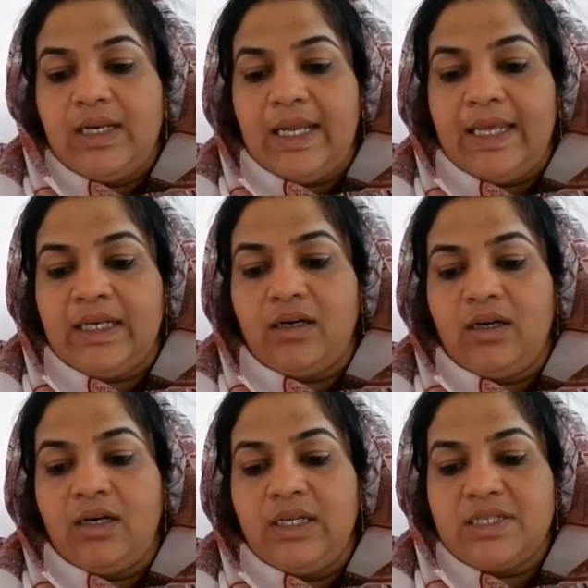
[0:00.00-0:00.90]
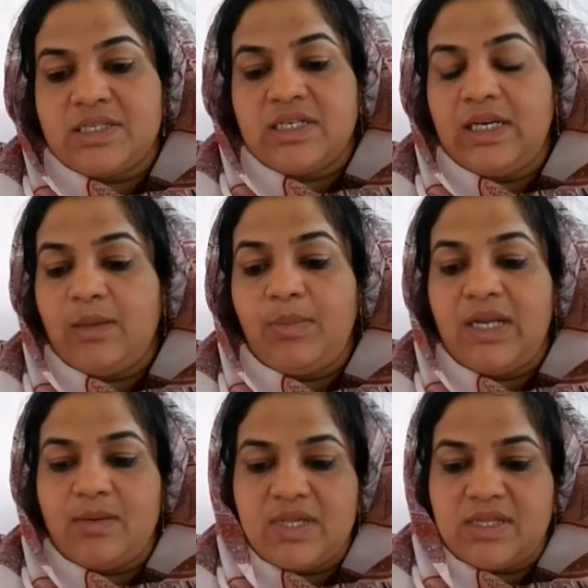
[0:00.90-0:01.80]
Like it is reliable
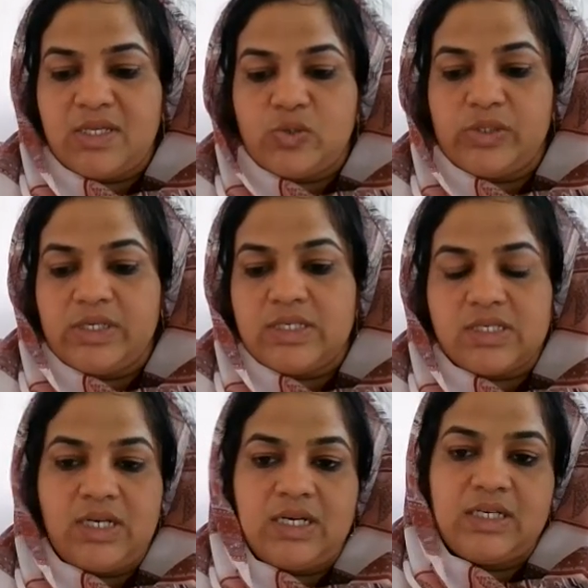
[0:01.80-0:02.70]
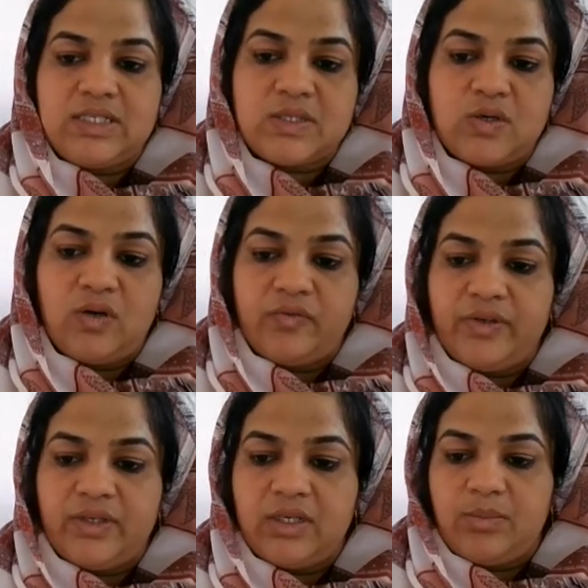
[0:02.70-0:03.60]
and message oriented, and it is
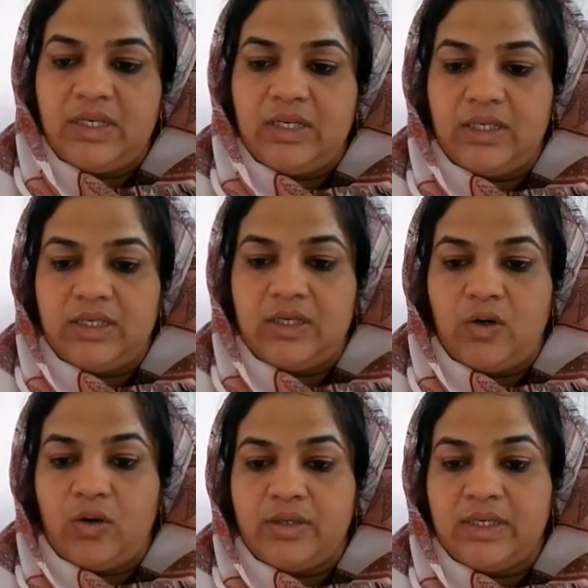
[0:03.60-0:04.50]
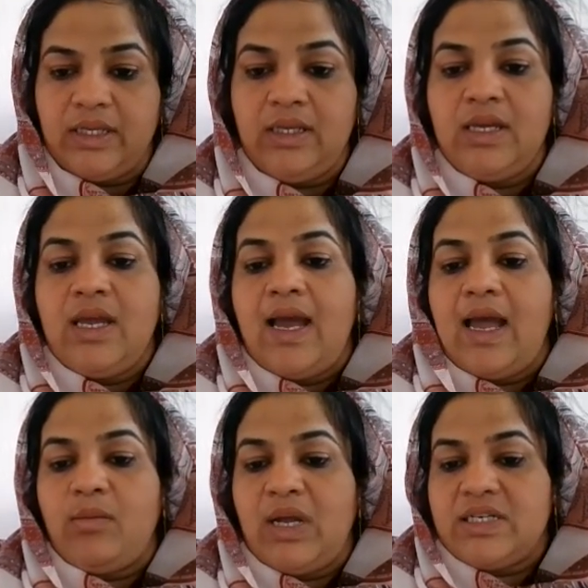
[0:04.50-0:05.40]
configurable ordering,
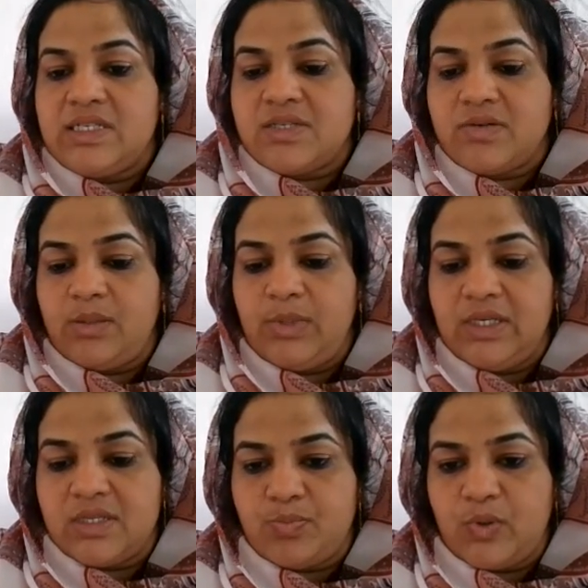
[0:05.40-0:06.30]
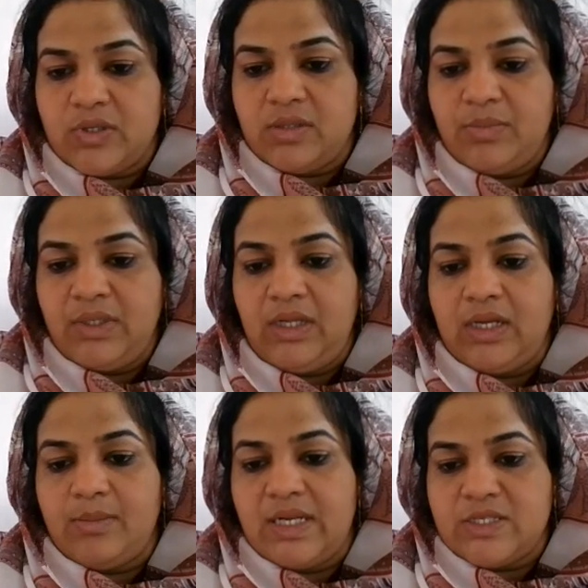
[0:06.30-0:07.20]
and multi-streaming is possible,
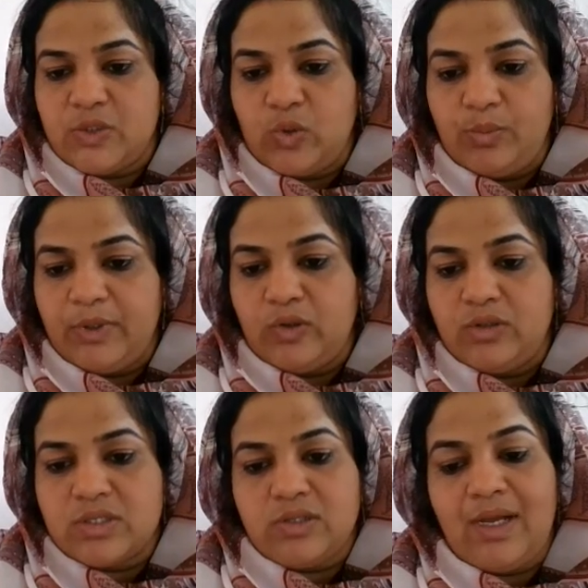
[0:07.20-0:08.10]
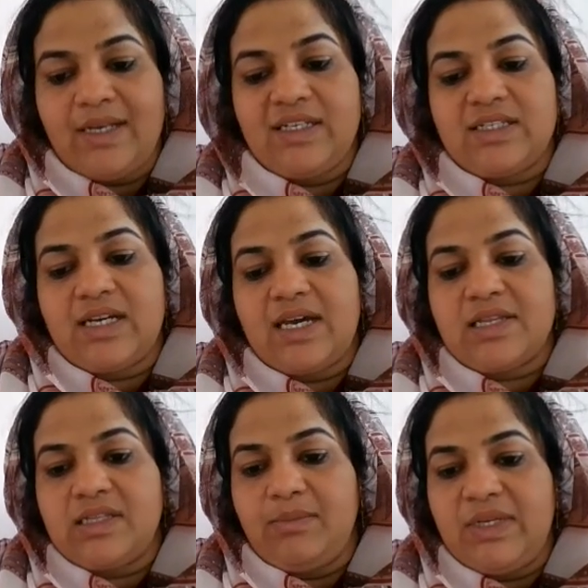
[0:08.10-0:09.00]
and multi-homing also, and it
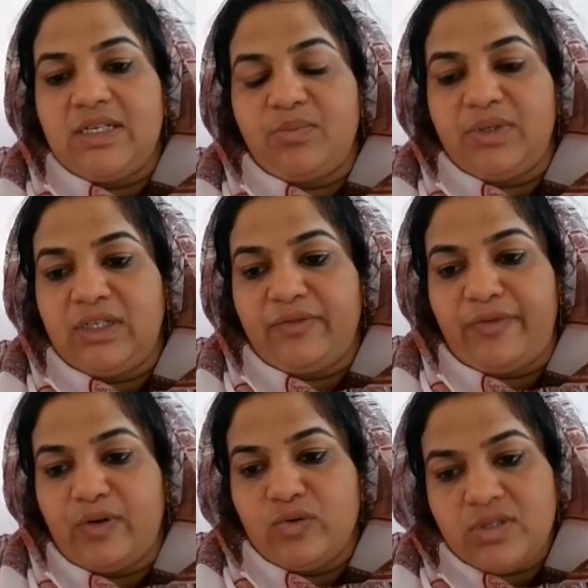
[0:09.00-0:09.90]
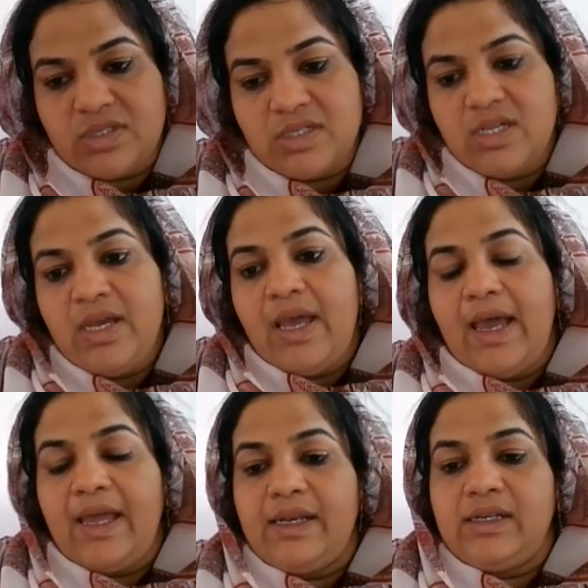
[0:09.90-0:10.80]
has some independent flows,
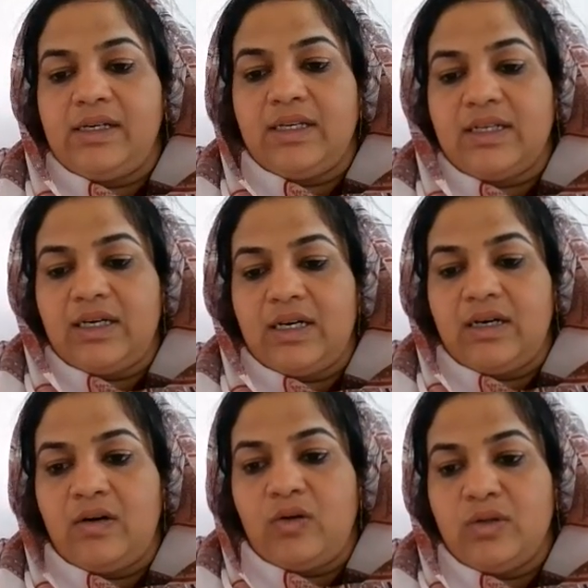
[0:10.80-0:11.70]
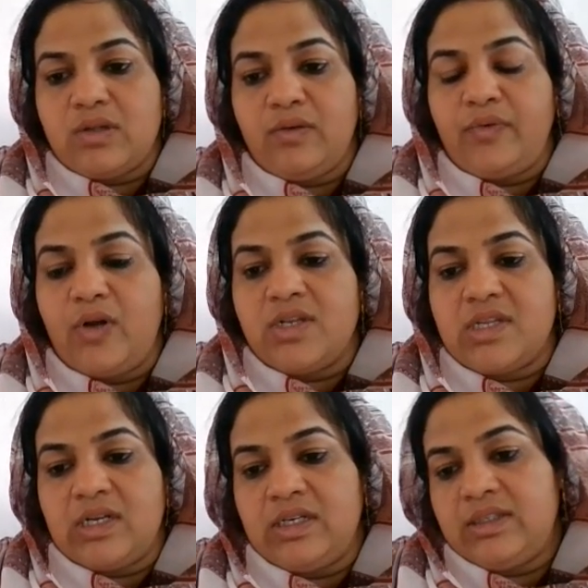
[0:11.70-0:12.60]
and it also falls
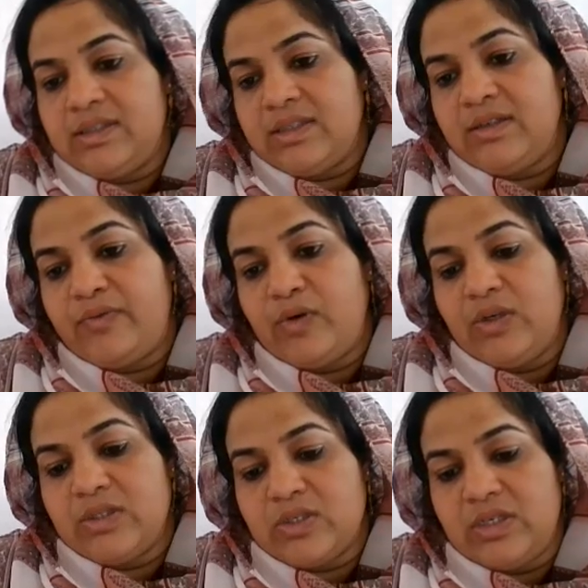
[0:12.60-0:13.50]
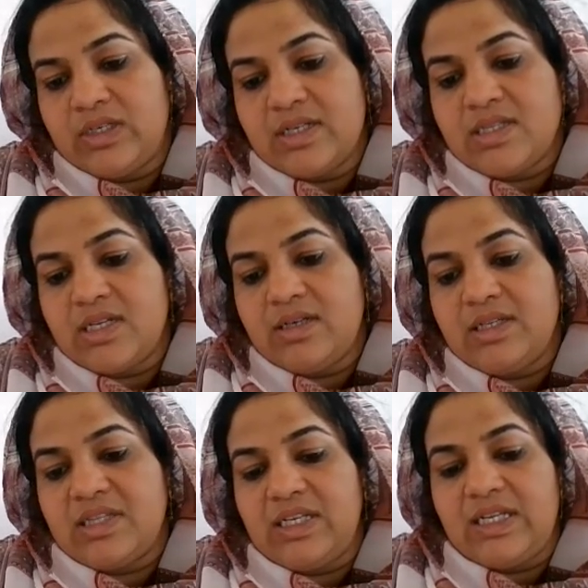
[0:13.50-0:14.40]
under fault tolerance and
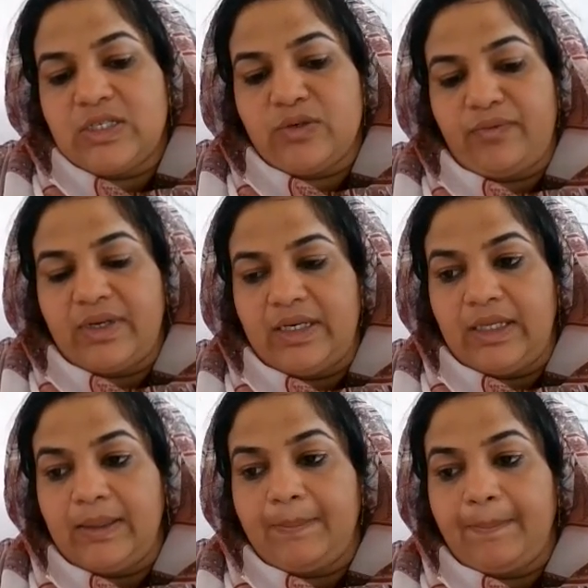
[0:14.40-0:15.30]
resilient to flooding.